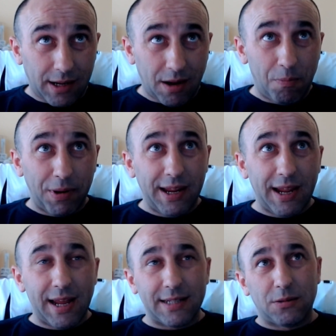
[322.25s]
company
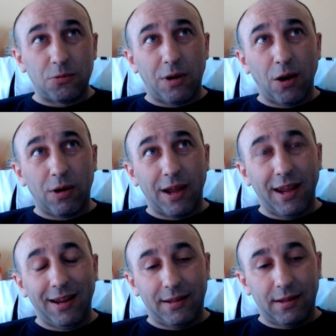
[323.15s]
has to
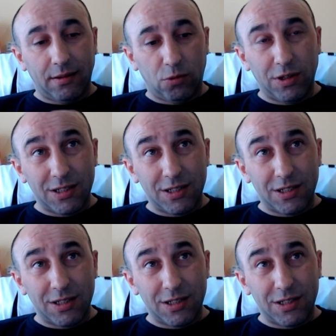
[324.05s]
allocate to